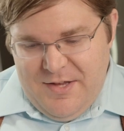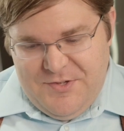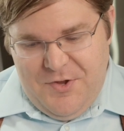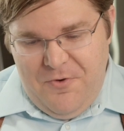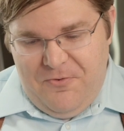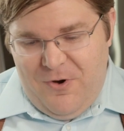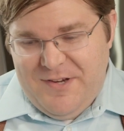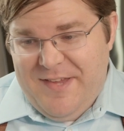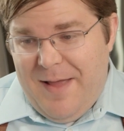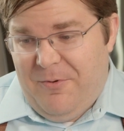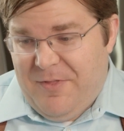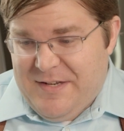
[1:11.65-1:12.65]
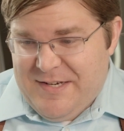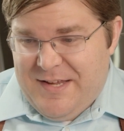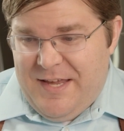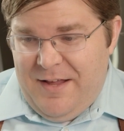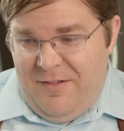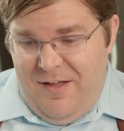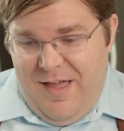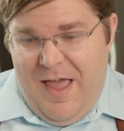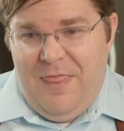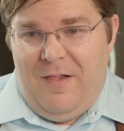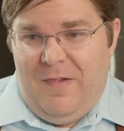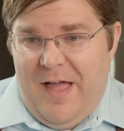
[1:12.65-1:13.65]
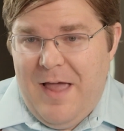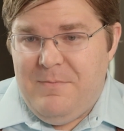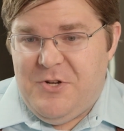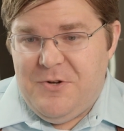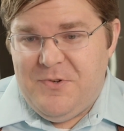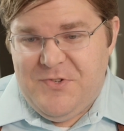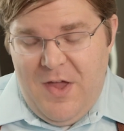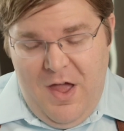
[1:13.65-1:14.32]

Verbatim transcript: So for example, the tequila and the lime juice